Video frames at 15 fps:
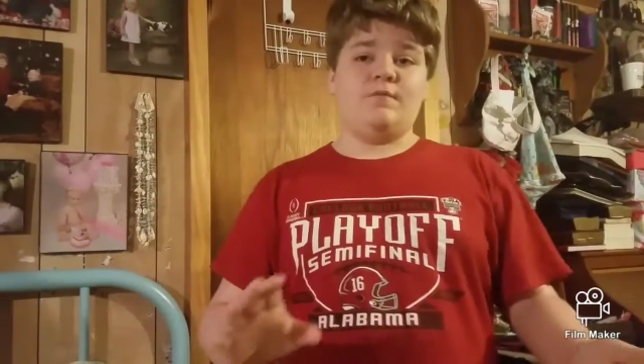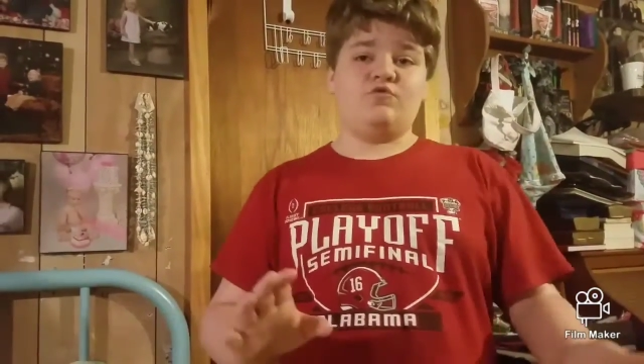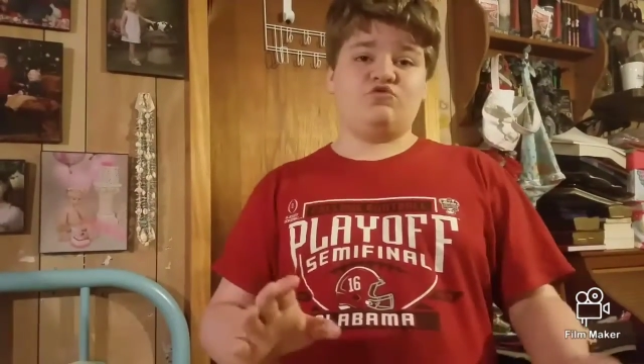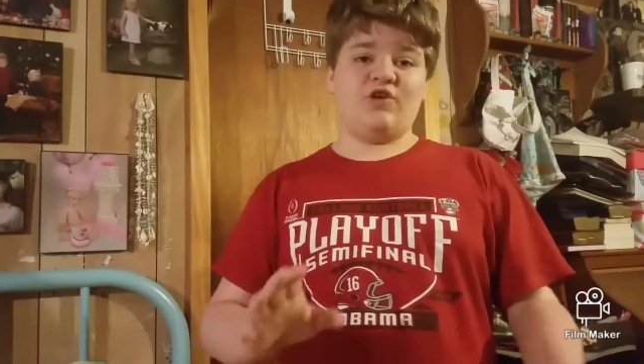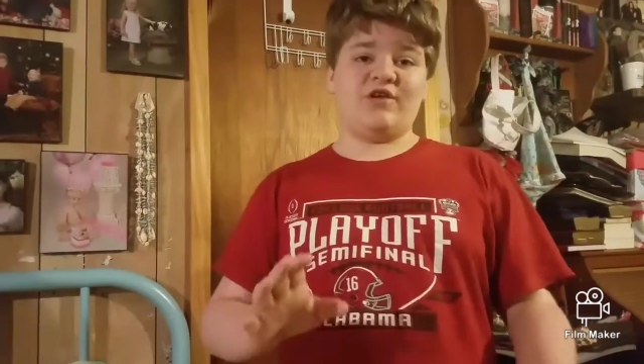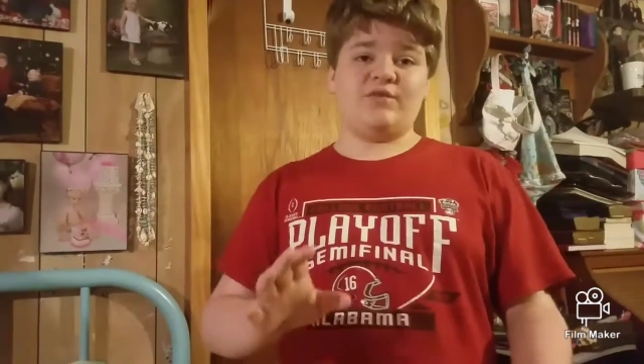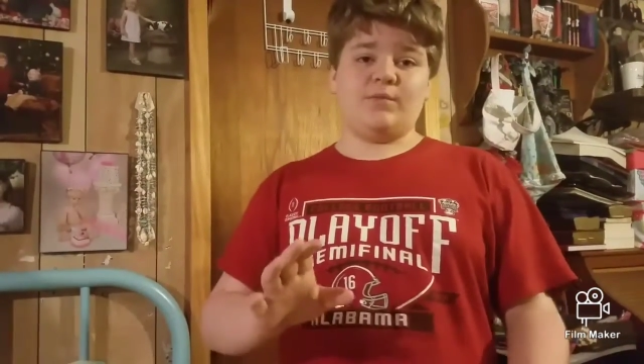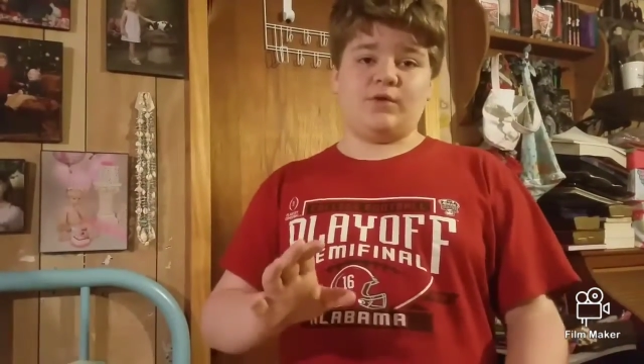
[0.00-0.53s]

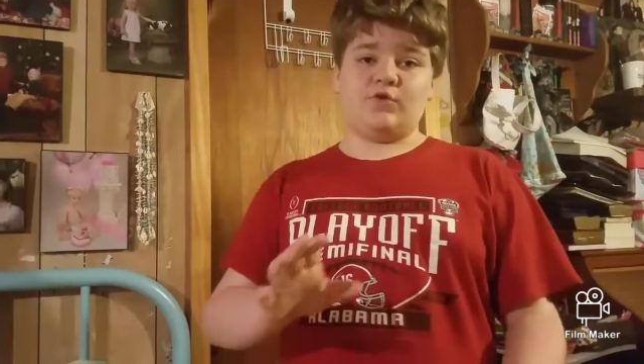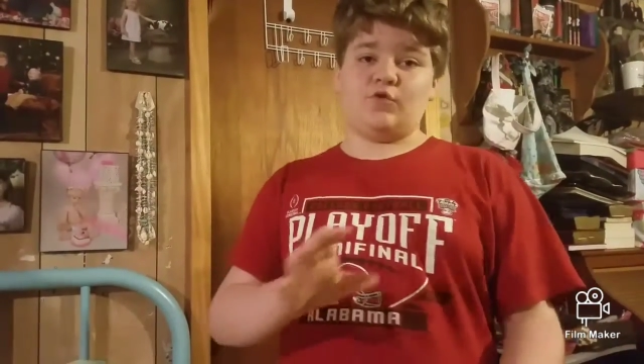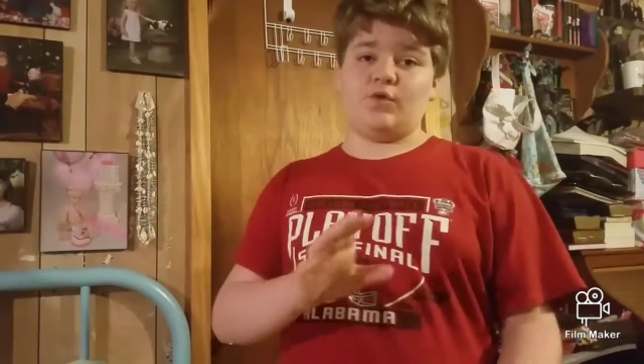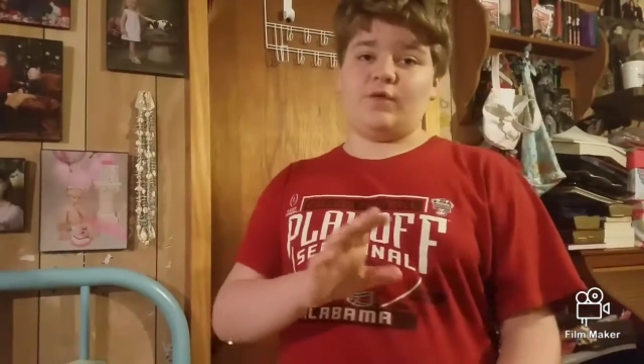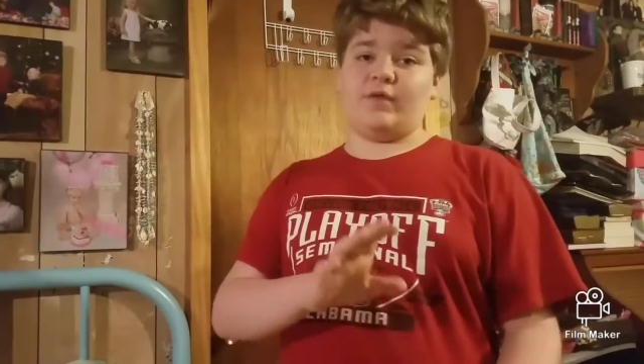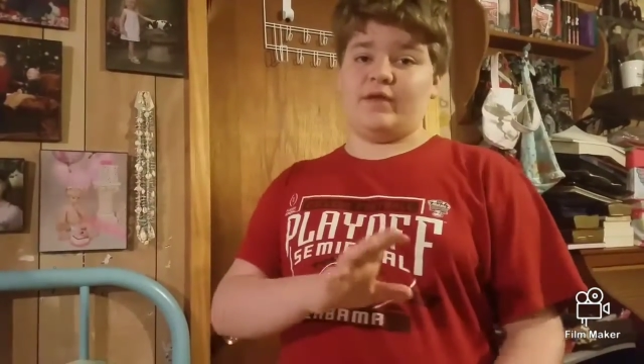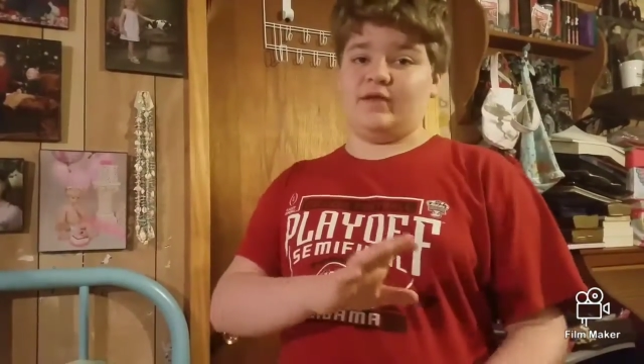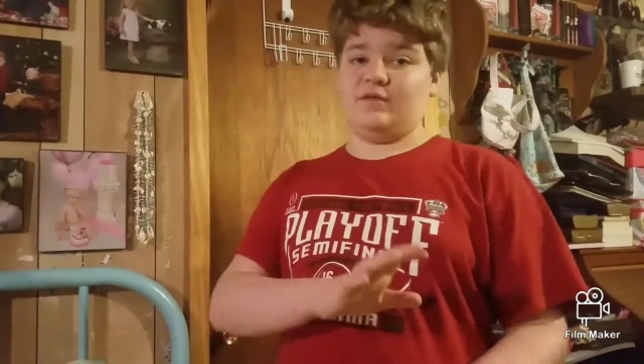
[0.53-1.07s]
Trace
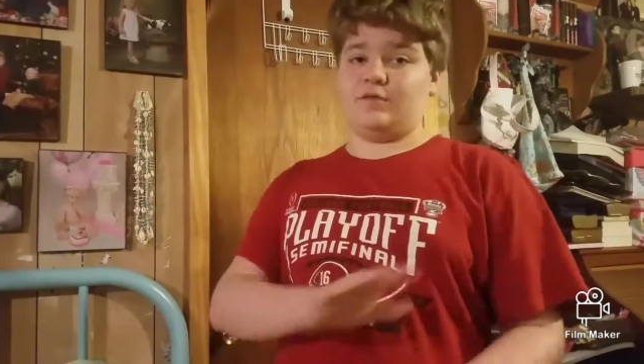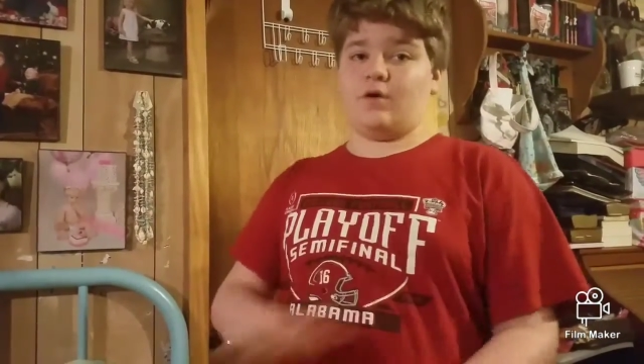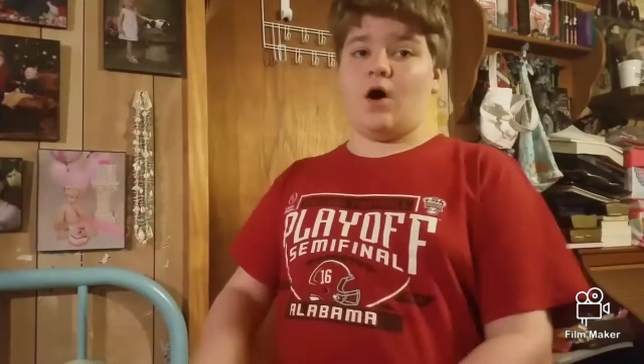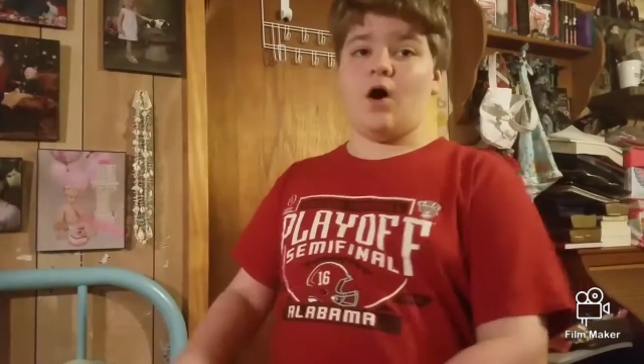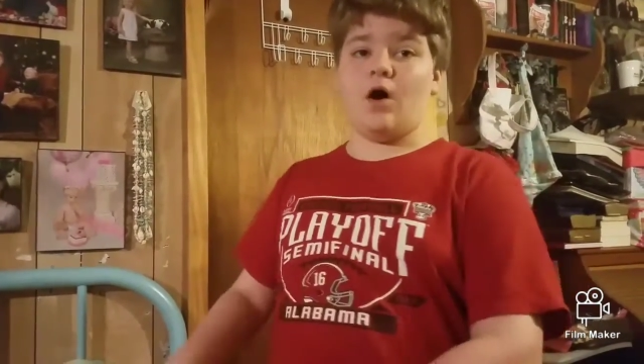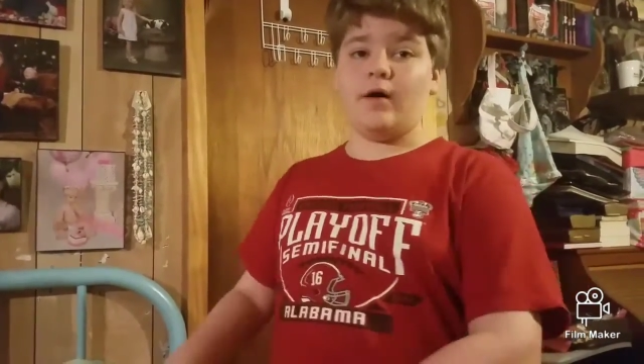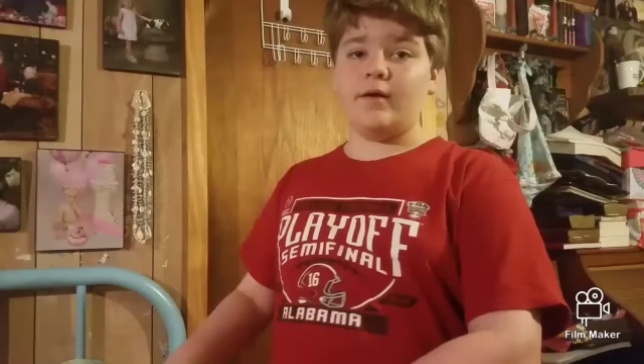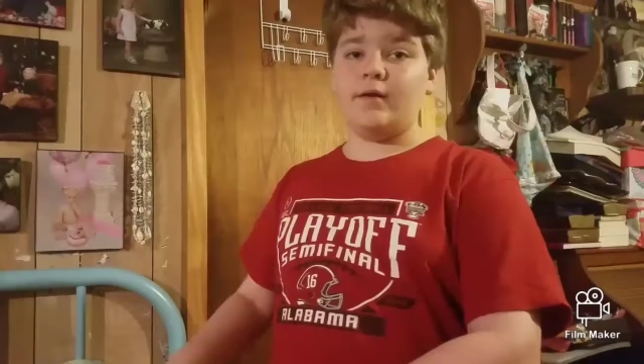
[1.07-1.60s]
McSorley is
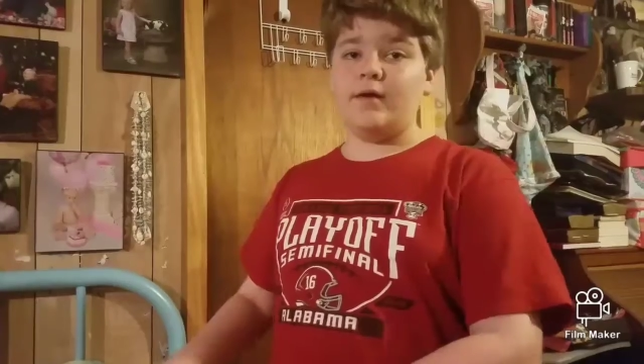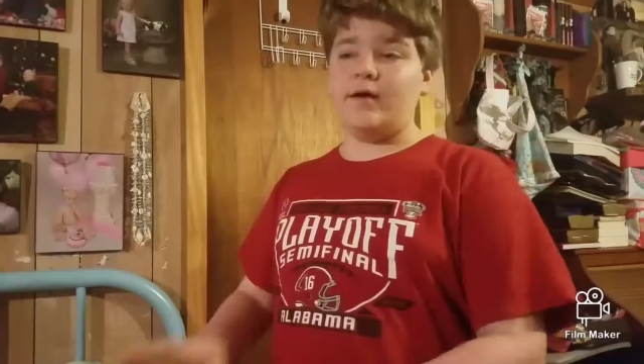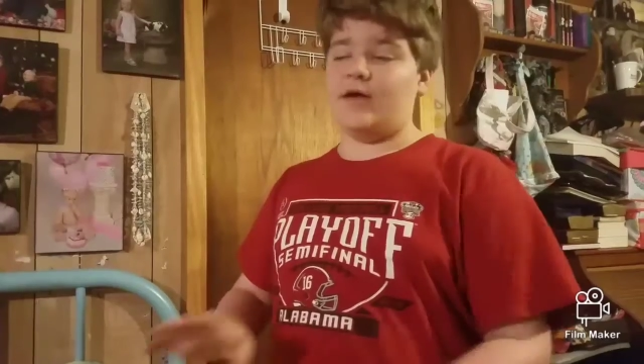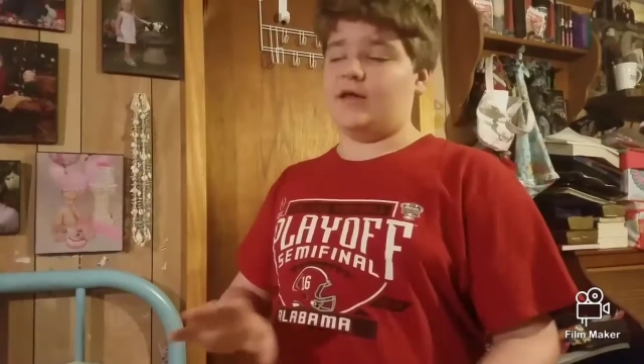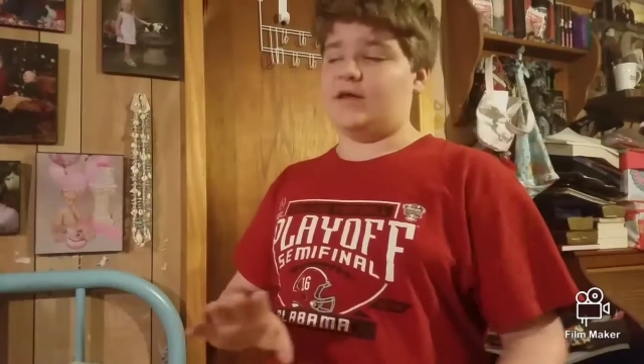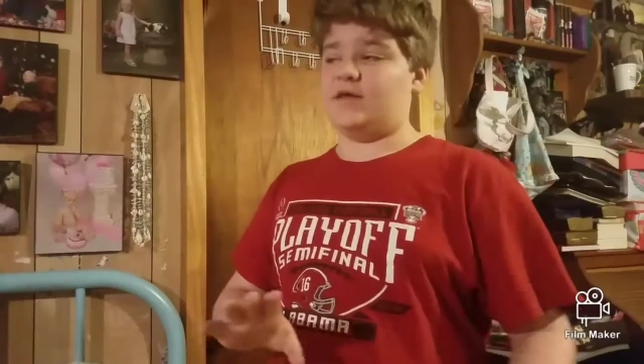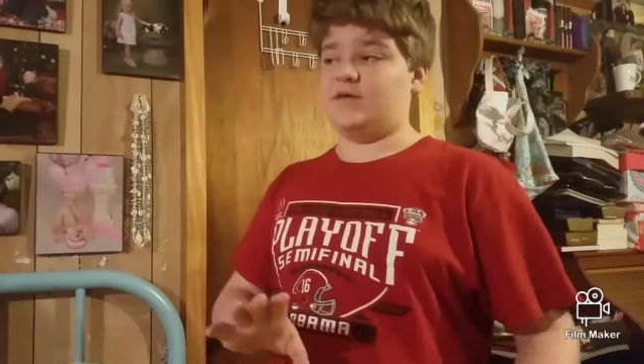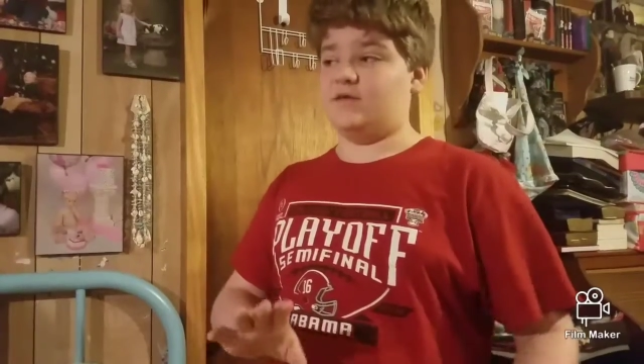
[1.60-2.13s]
gone
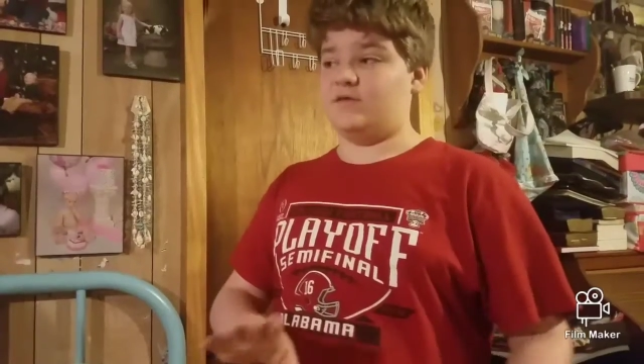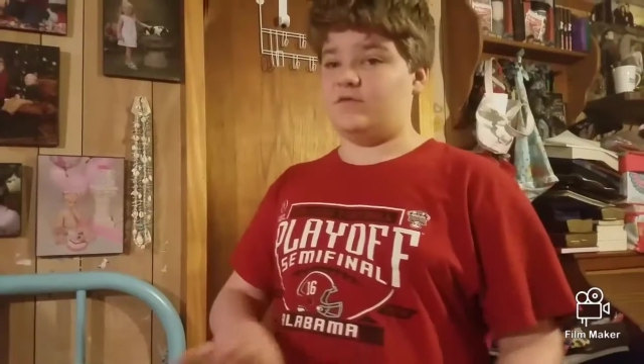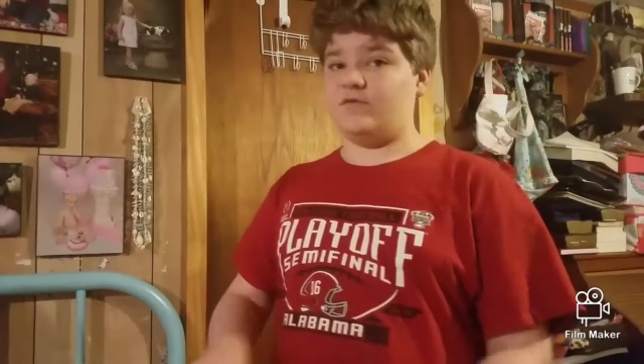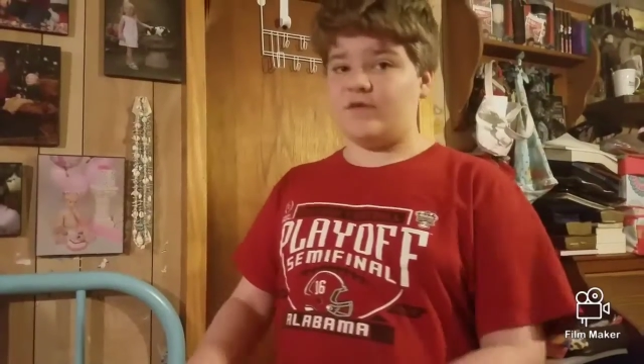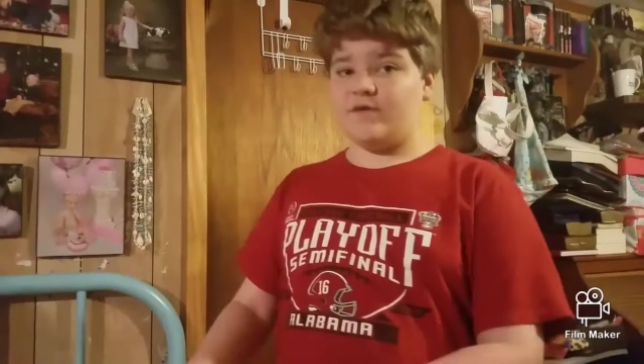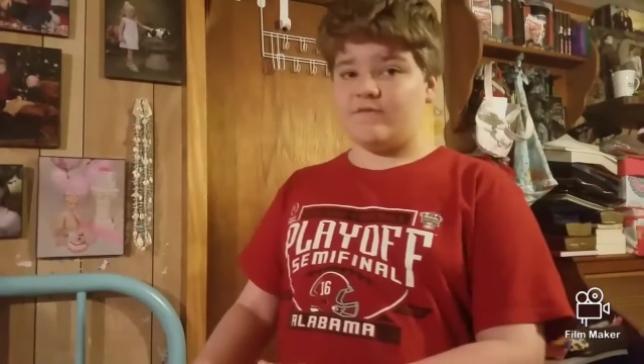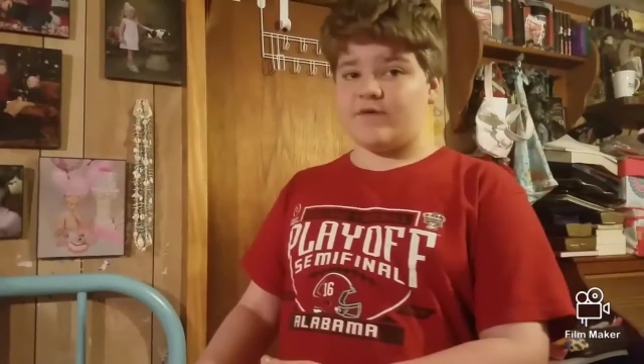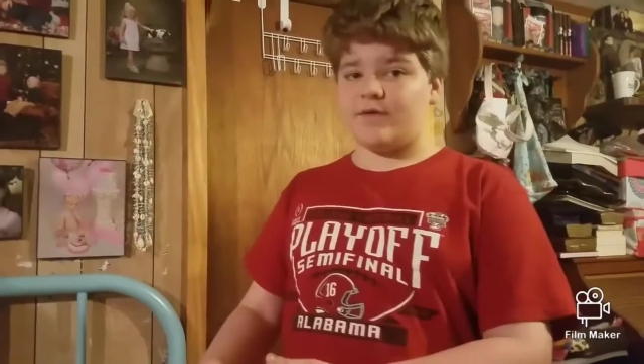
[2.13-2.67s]
and he is
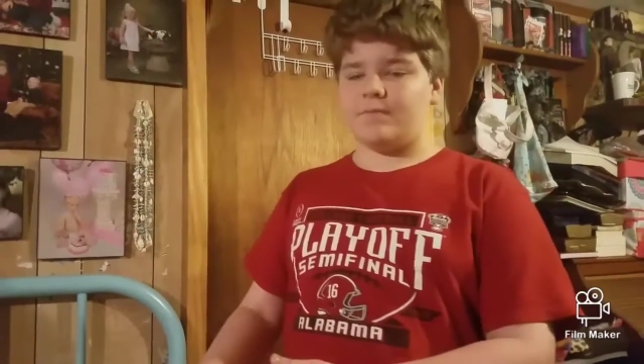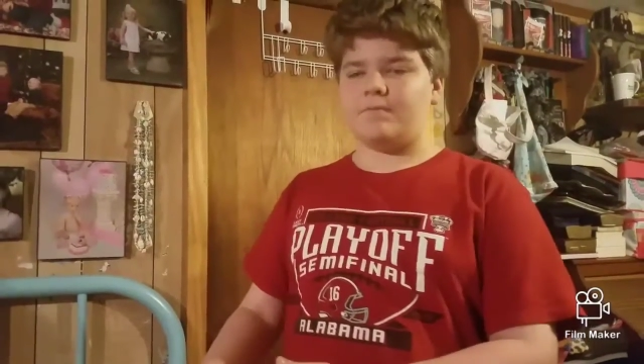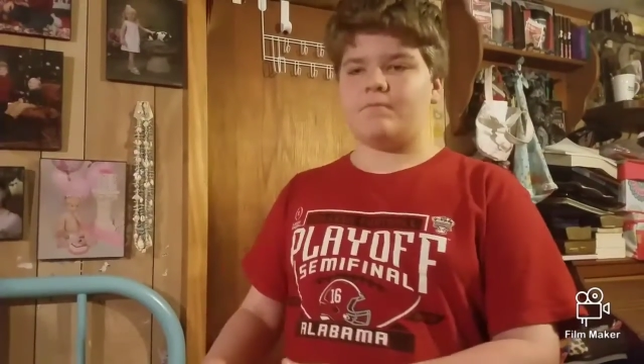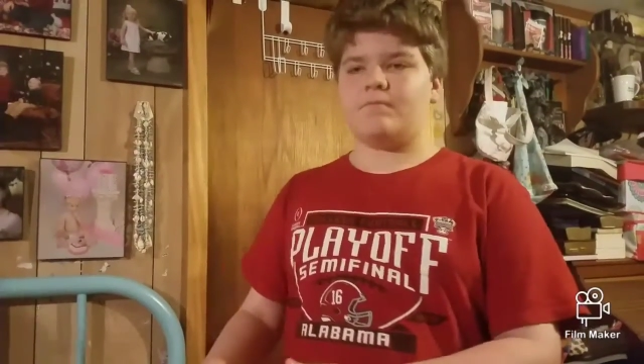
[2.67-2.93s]
leaving.